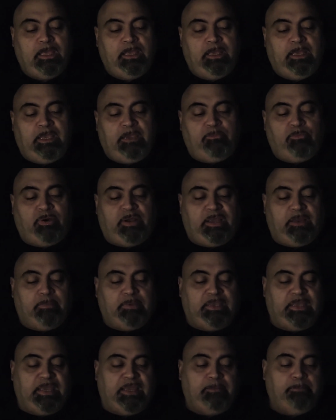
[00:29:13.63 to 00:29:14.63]

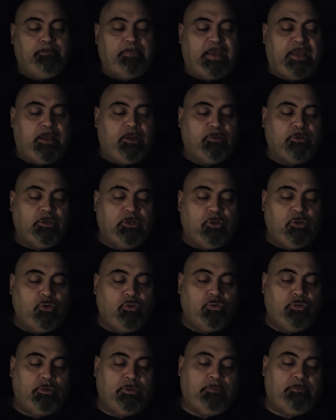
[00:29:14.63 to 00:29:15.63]
Abraham again bowed
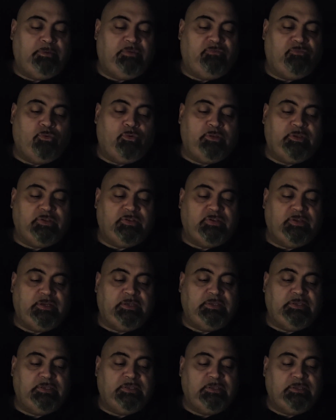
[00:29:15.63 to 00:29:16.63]
low before the
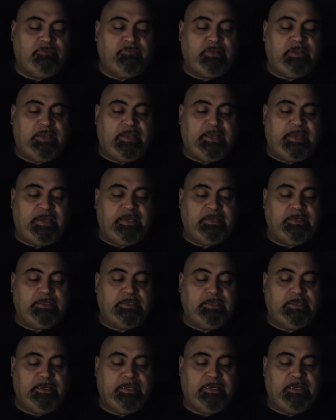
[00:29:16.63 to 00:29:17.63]
citizens of the land,
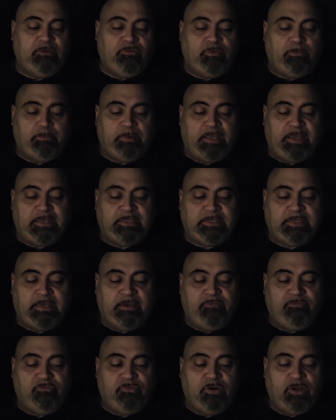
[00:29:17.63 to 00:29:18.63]
and he replied to
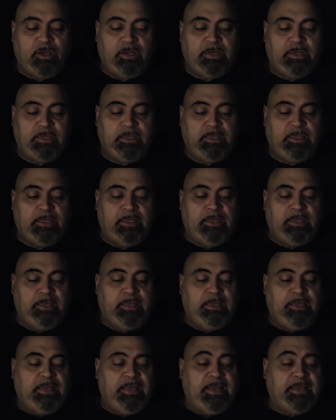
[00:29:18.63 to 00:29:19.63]
Ephron,
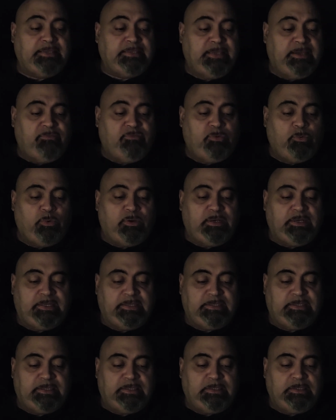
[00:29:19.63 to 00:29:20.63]
as everyone
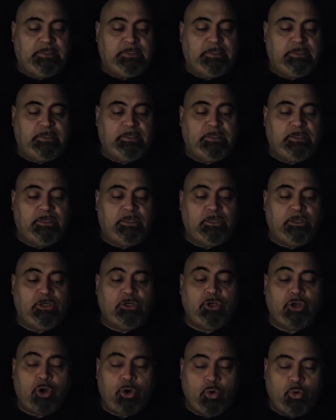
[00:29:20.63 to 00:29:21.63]
listened,
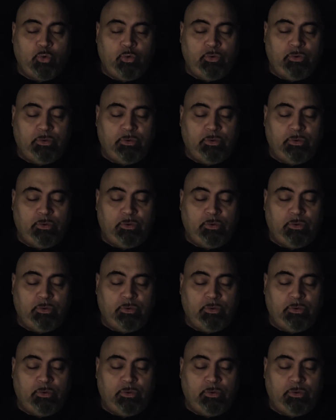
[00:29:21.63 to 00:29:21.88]
"No,